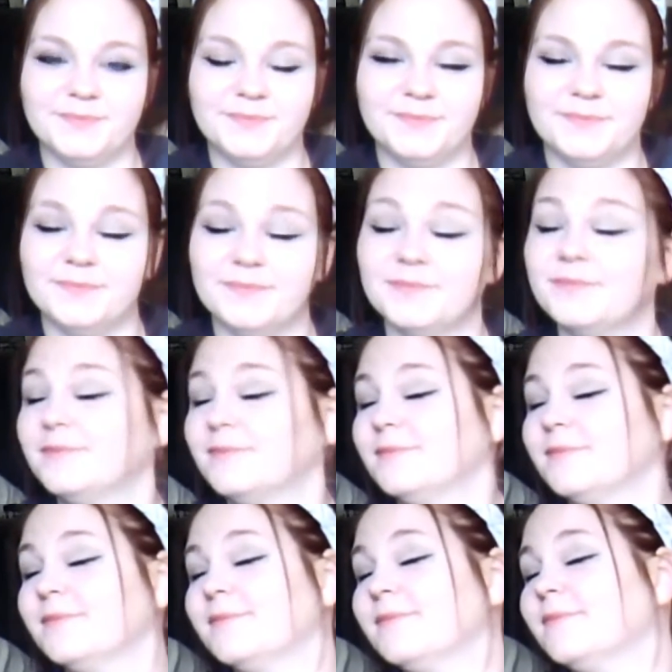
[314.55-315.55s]

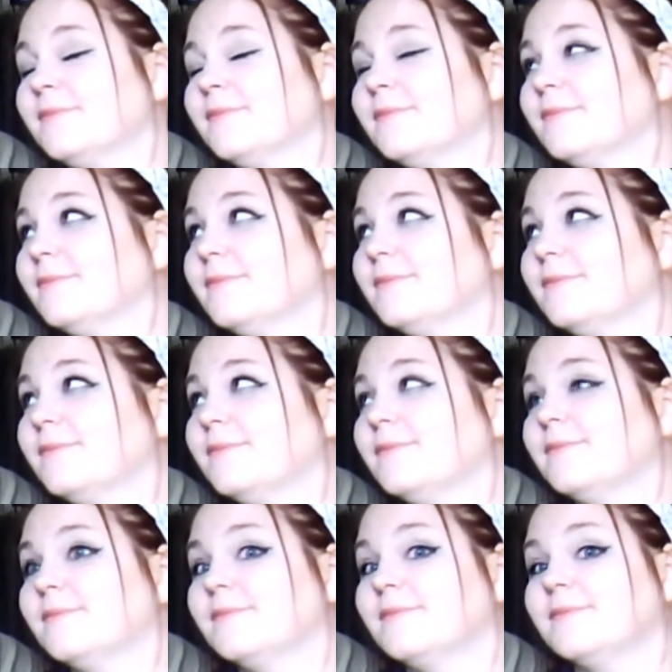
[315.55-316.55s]

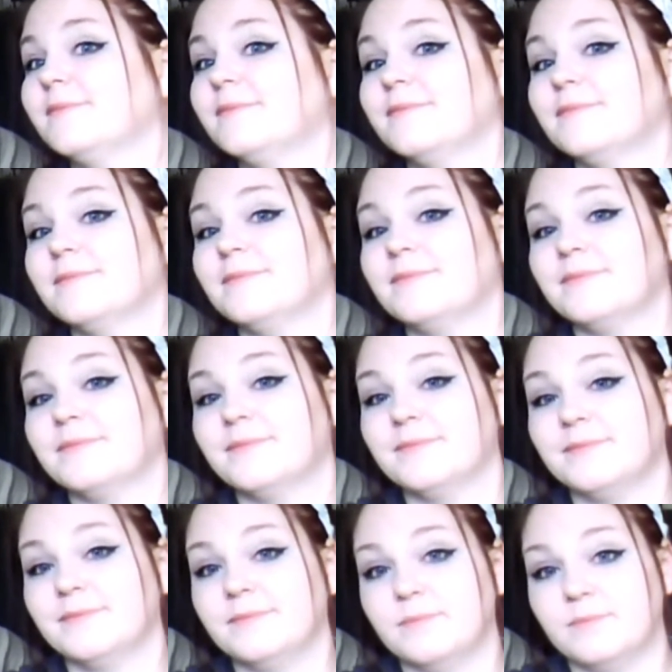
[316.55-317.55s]

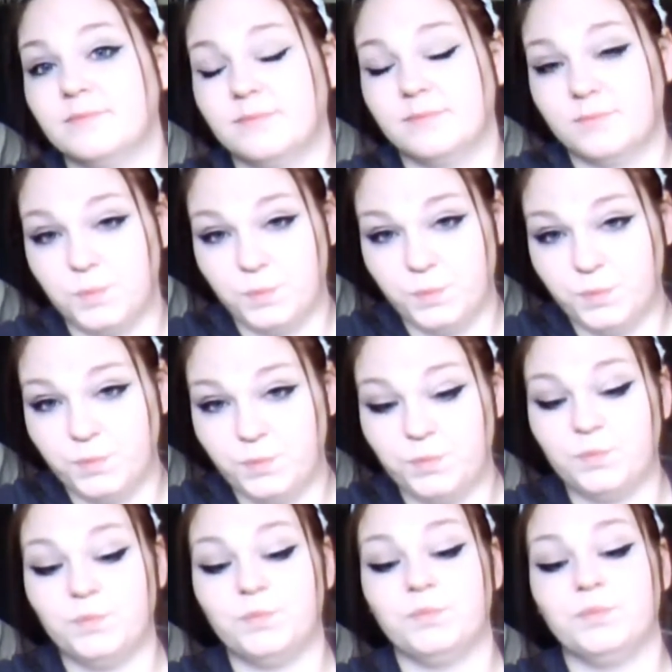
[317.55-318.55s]

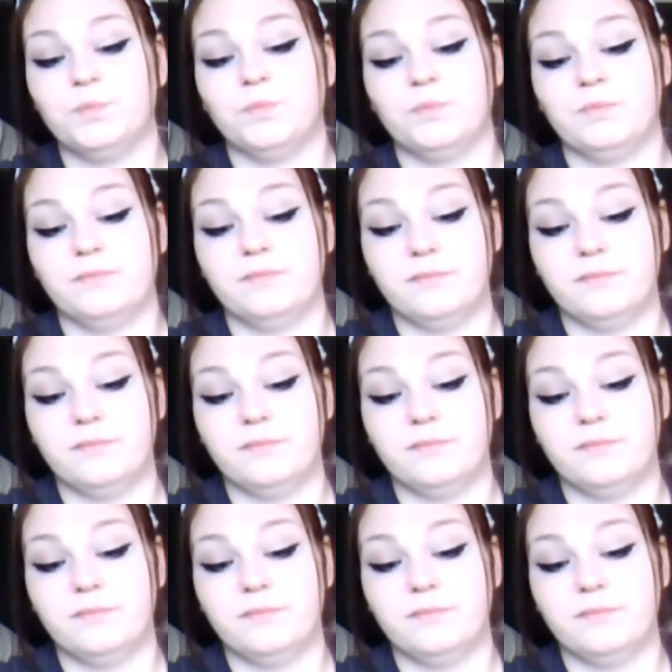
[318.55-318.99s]
The person shown says nothing.